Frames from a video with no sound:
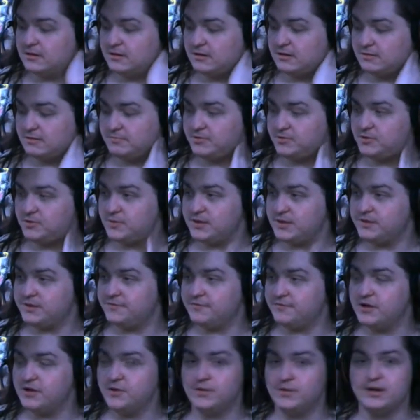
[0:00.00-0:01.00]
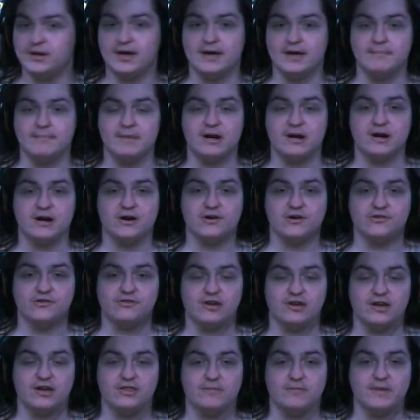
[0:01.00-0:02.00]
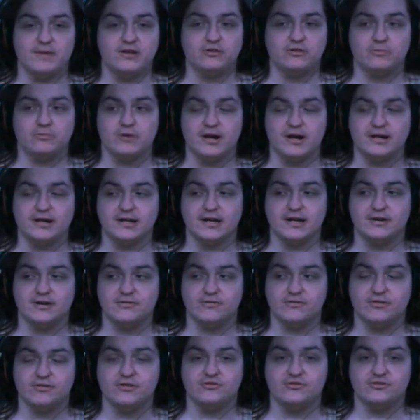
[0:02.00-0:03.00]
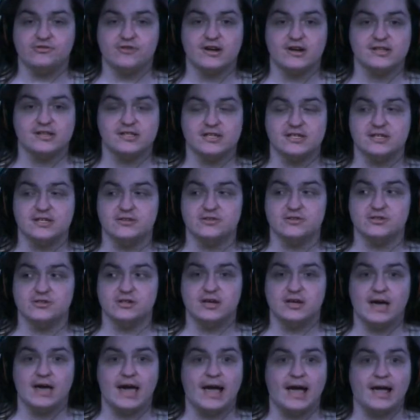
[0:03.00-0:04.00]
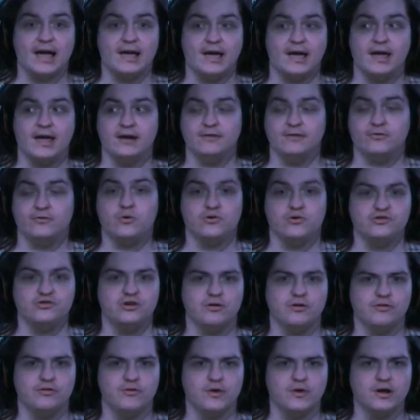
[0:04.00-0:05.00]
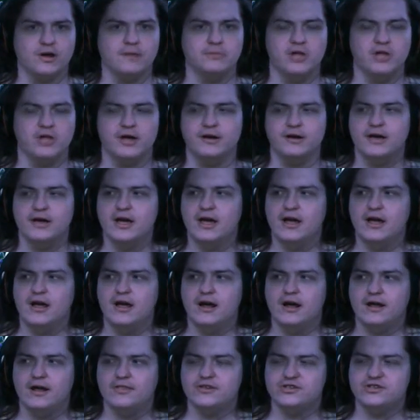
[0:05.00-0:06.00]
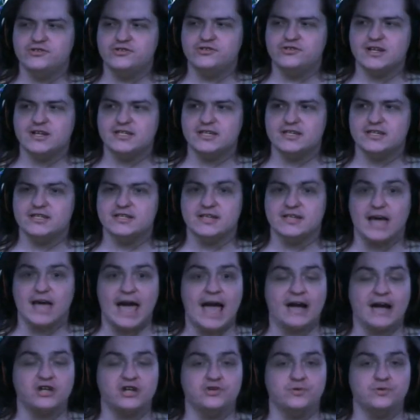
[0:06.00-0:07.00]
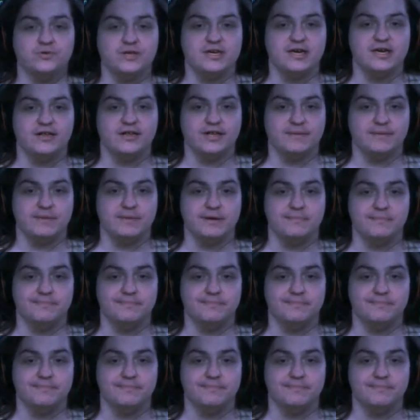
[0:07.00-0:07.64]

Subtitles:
Between the frequent nightmares and the mental breakdowns, the stress is, and of course, throwing up blood, the stress is actually killing me.